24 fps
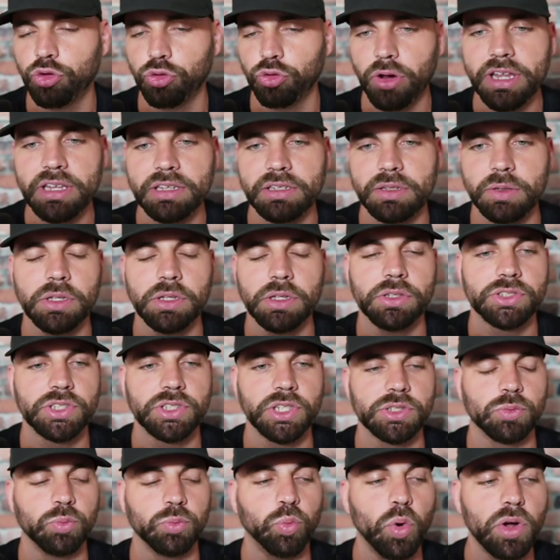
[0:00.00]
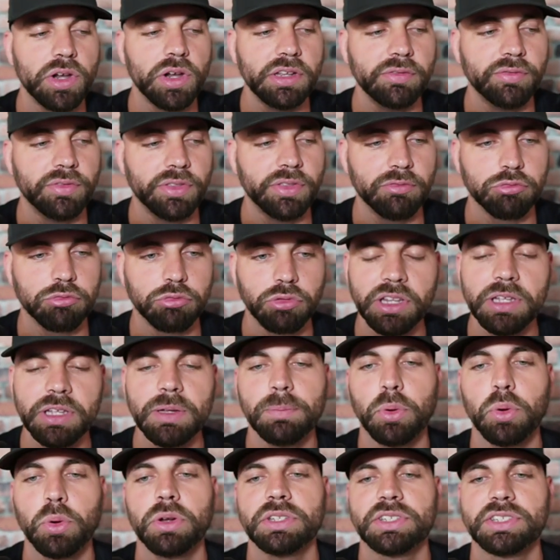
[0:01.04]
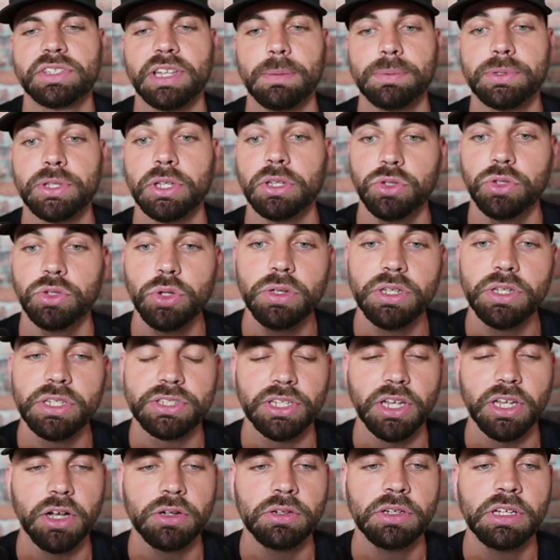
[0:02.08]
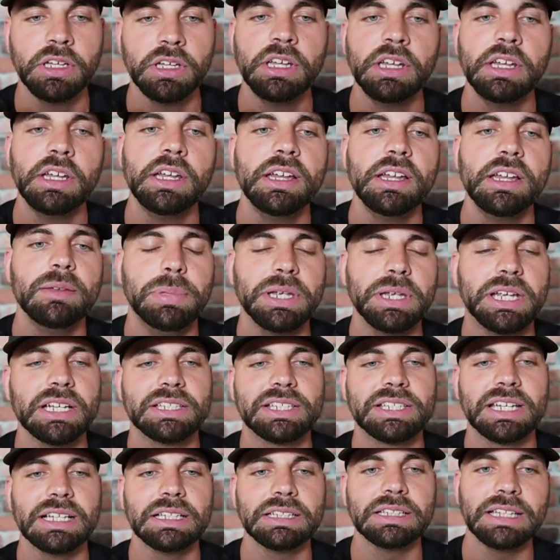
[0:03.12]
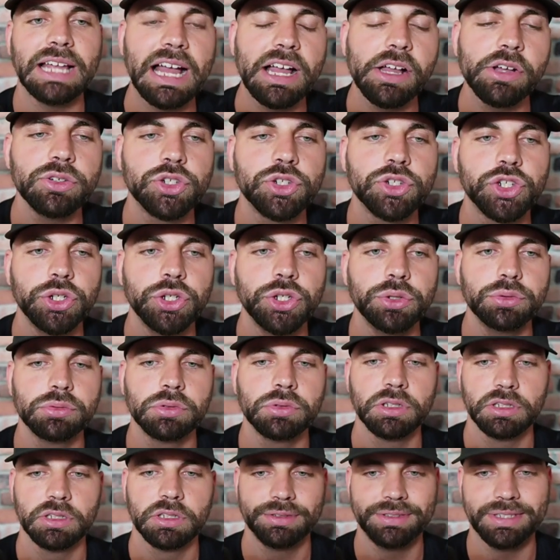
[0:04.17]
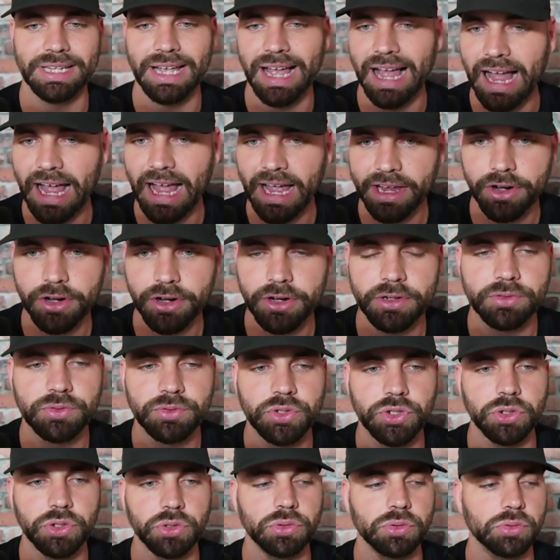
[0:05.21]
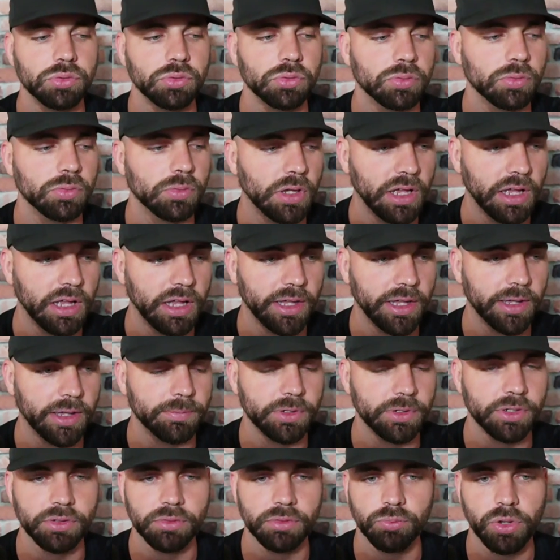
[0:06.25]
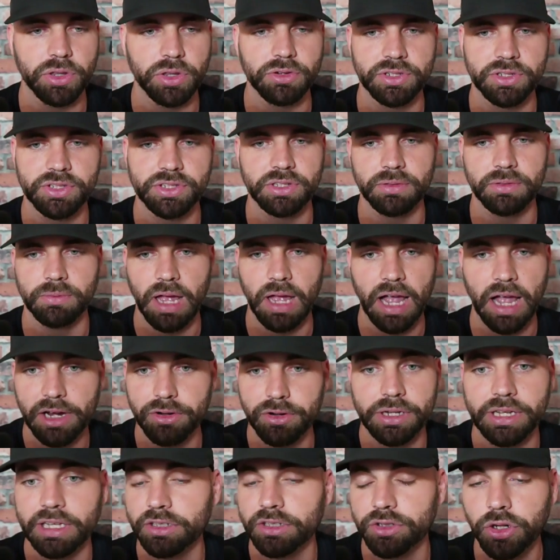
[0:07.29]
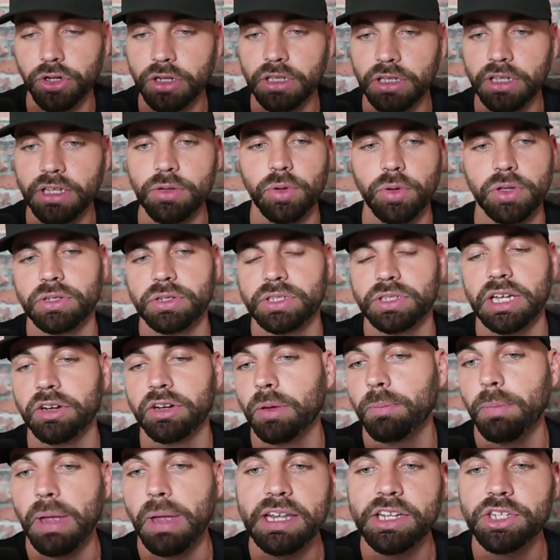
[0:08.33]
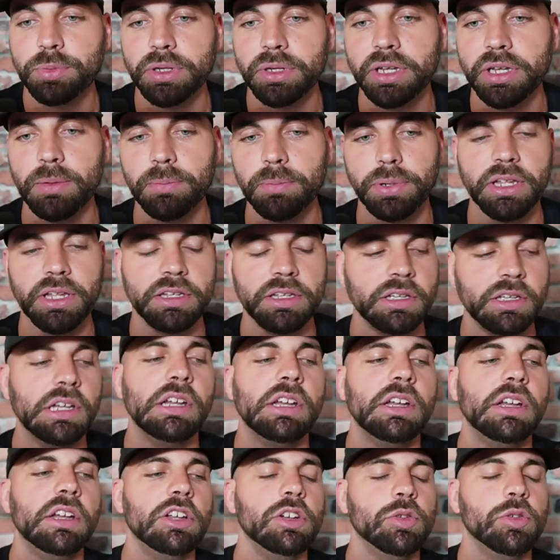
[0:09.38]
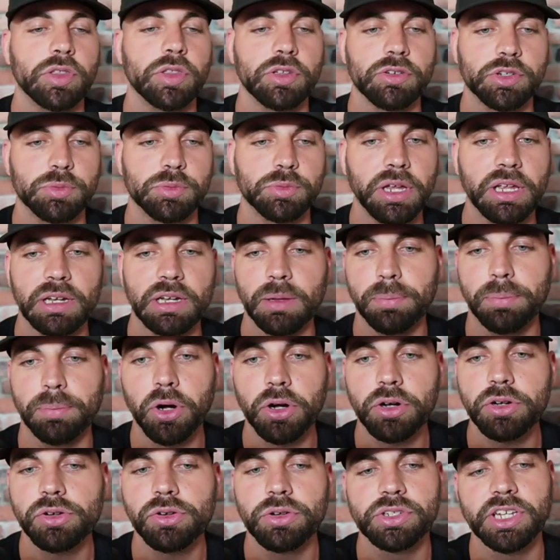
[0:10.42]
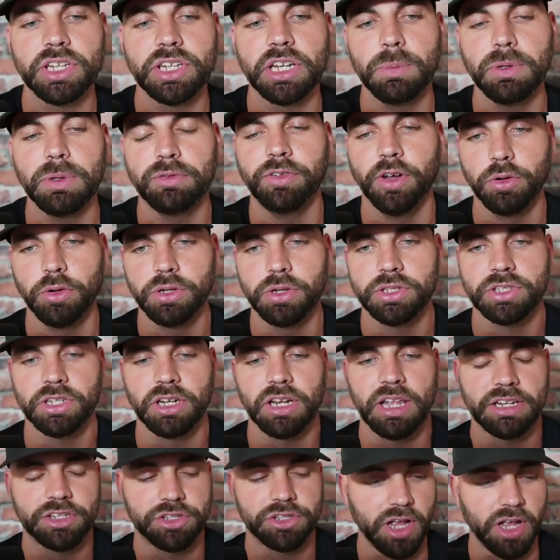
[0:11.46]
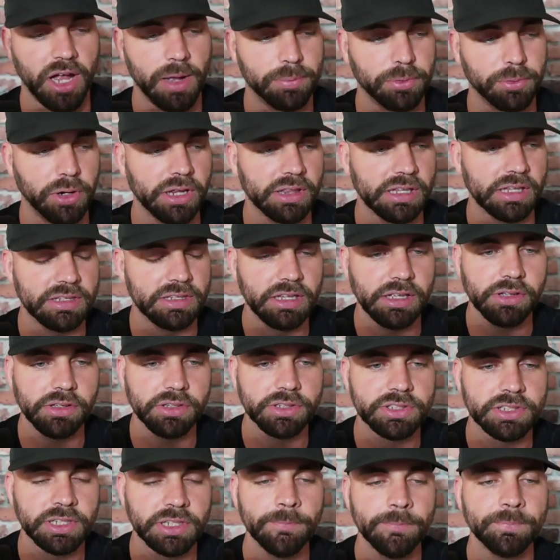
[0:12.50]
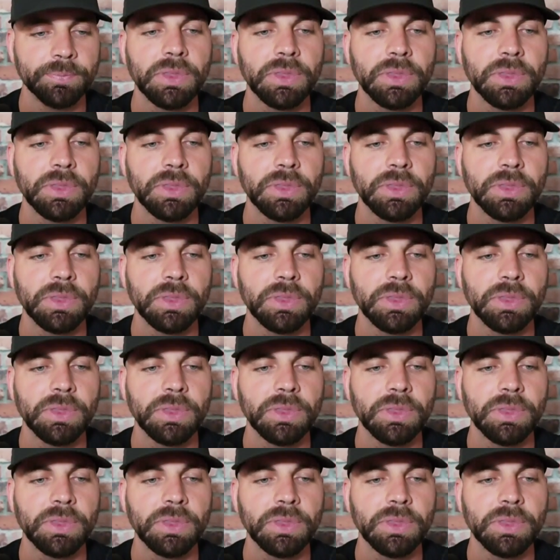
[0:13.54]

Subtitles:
great deals is one of the really important steps in doing so because it allows you to hire to, whether it's hiring internally, whether it's hiring a management company, whether it's bringing in a partner who's going to be focused on actually operating the deals.